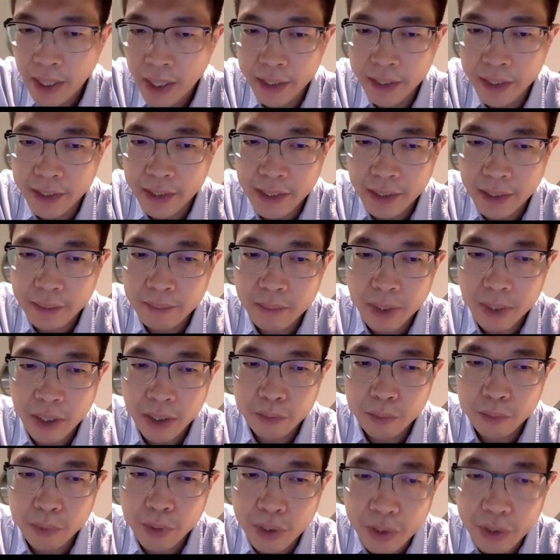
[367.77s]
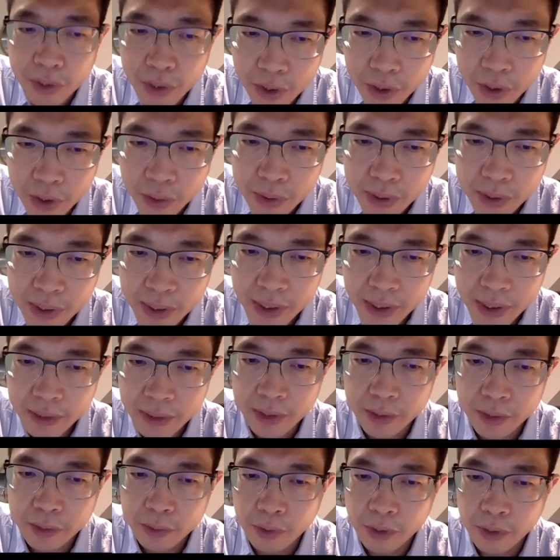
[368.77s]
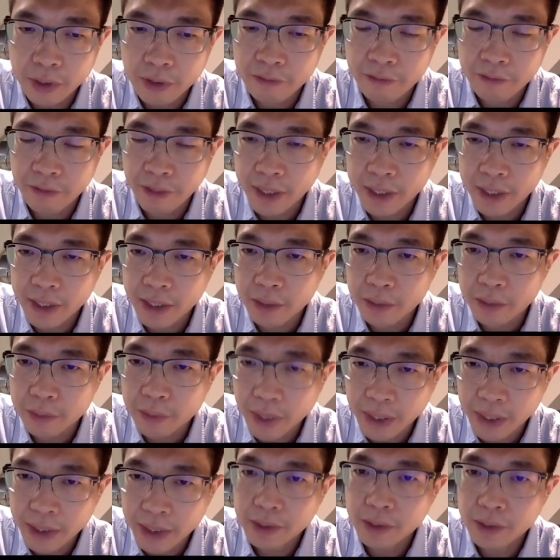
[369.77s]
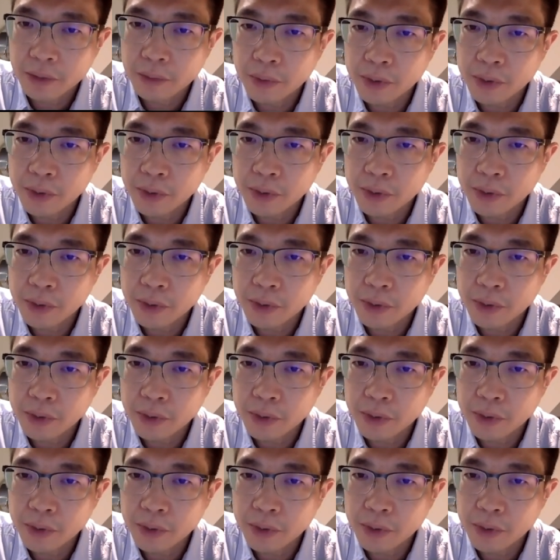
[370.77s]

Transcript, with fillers: at the same time reducing the screen failure rate,